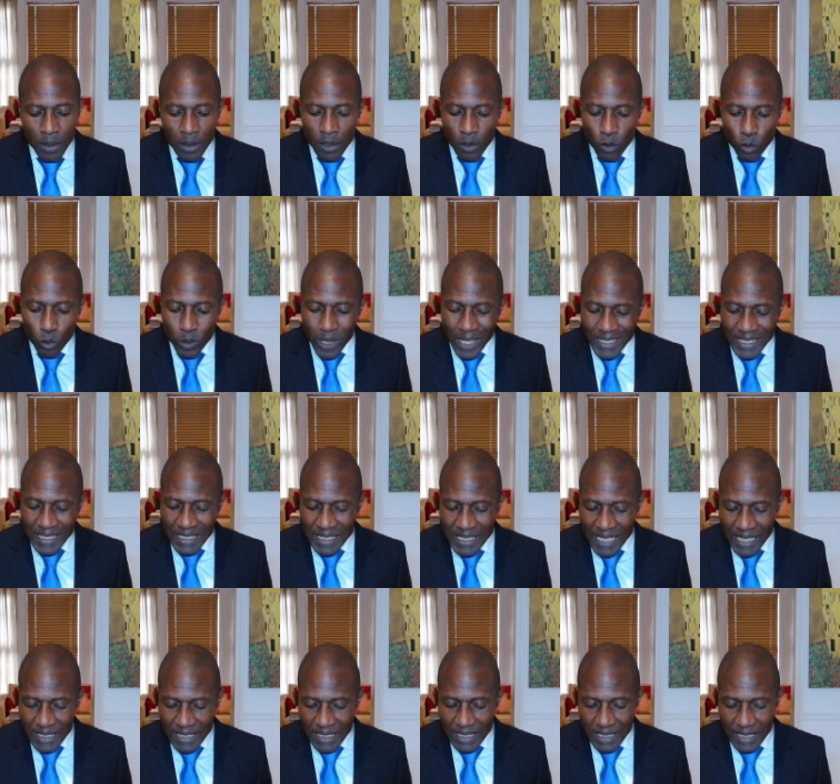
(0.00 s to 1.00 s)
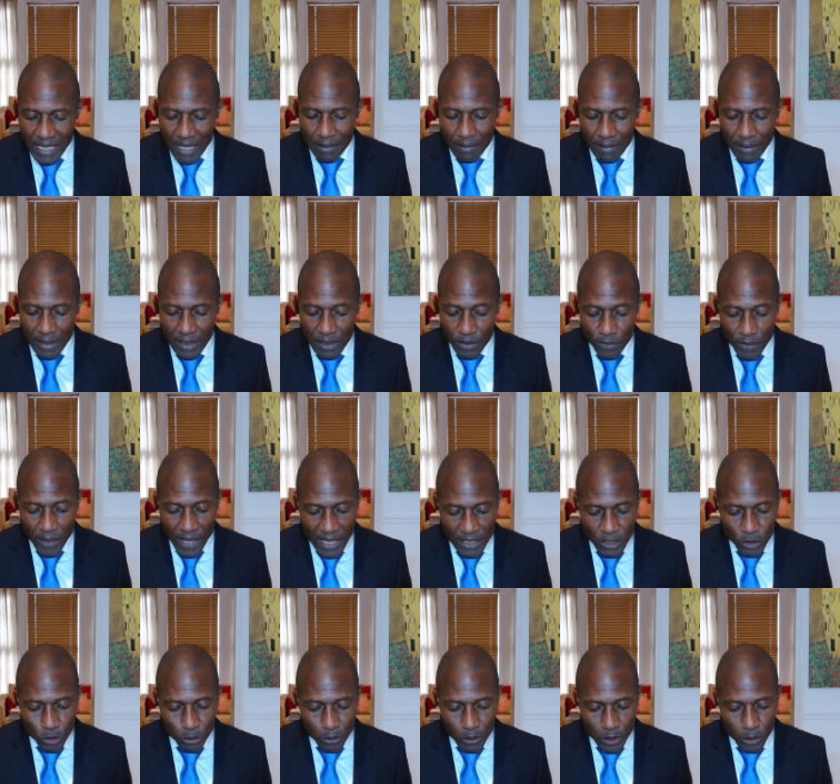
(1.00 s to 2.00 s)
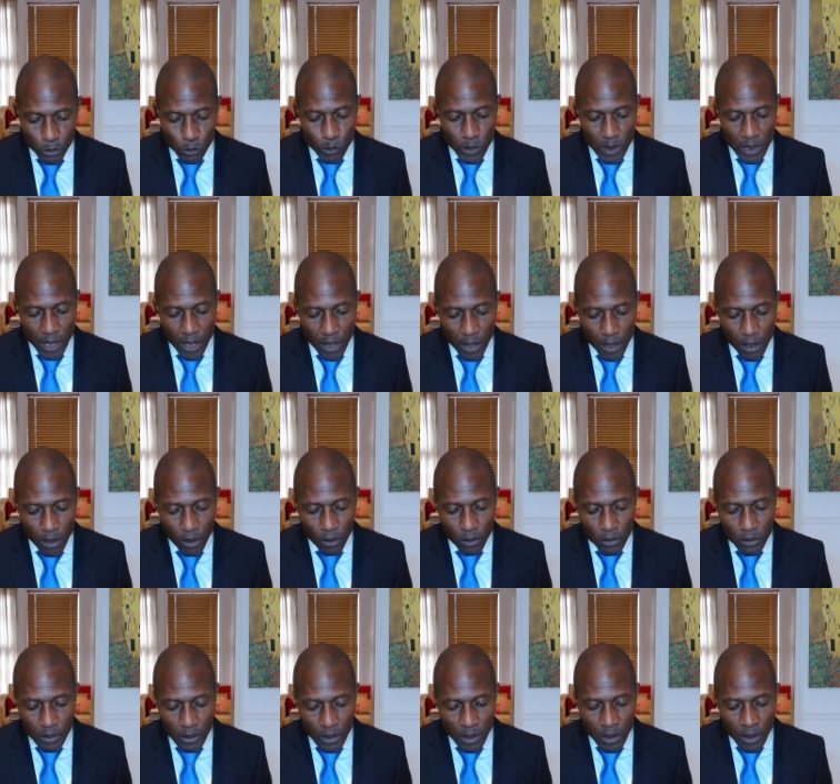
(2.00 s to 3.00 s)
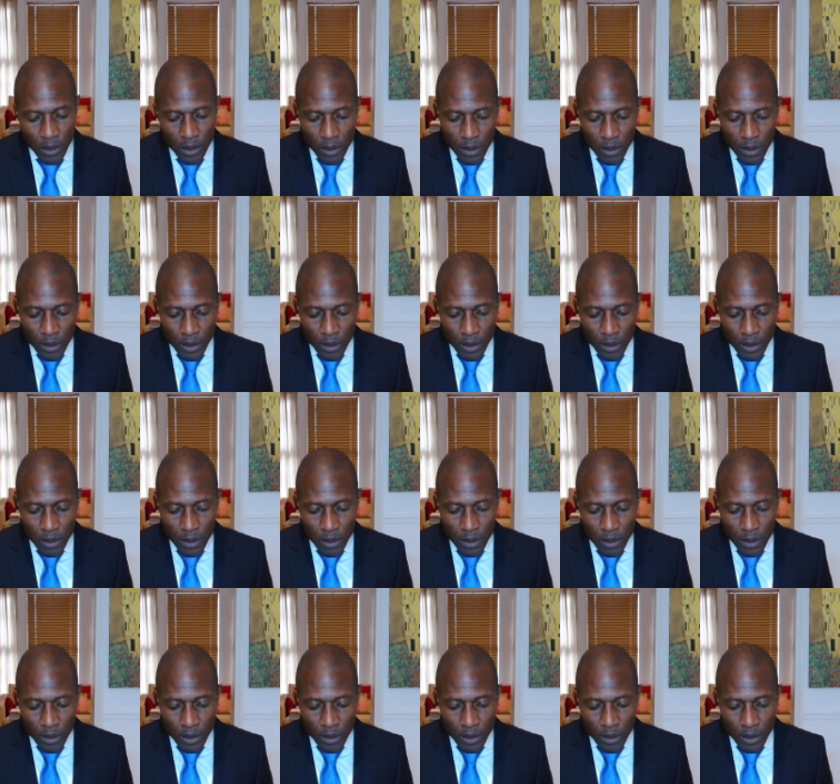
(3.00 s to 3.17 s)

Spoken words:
All that is necessary is for that juror to rely on